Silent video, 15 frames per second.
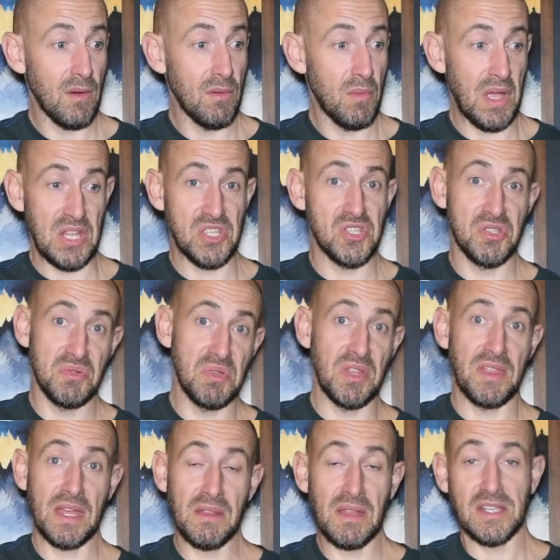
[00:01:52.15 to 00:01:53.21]
which you
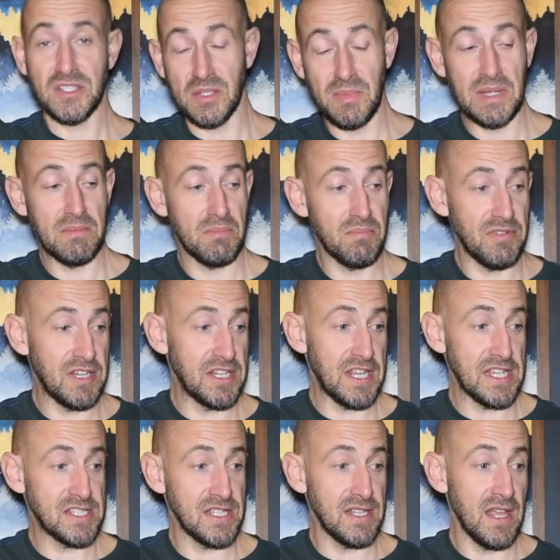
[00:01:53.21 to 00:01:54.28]
think that's going to be pretty
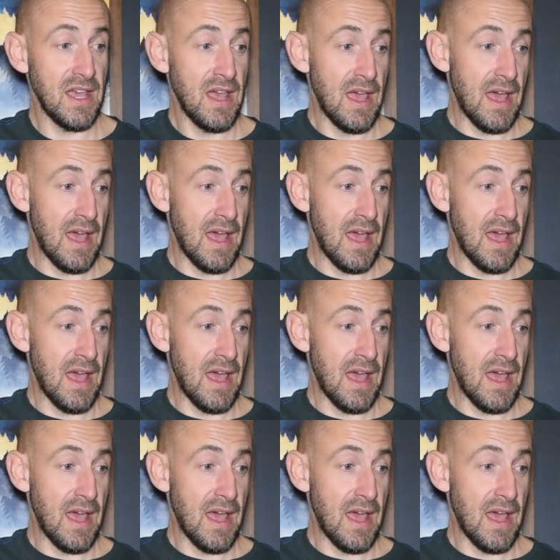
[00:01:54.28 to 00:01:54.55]
decent.